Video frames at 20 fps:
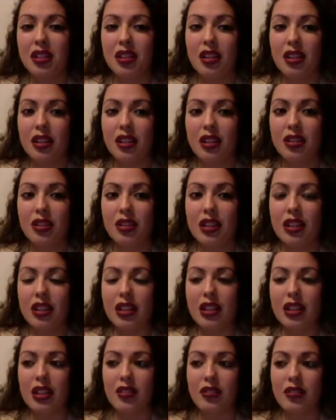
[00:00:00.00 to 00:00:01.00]
I don't think
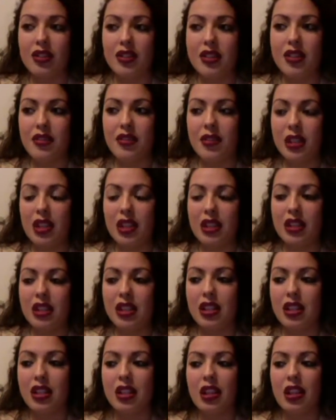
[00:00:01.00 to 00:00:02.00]
he was even 18.
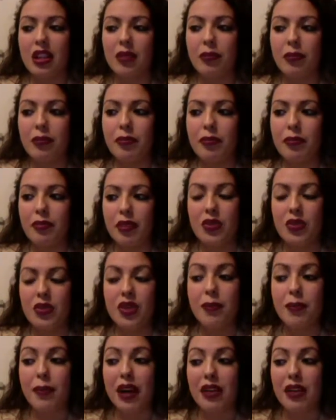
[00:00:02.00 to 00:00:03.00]
He was
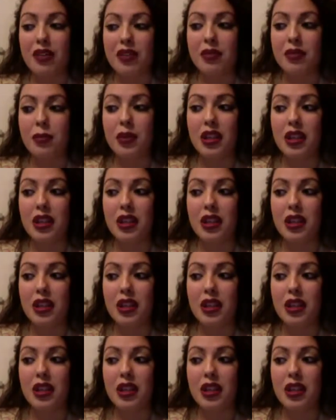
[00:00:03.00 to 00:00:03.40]
about to be.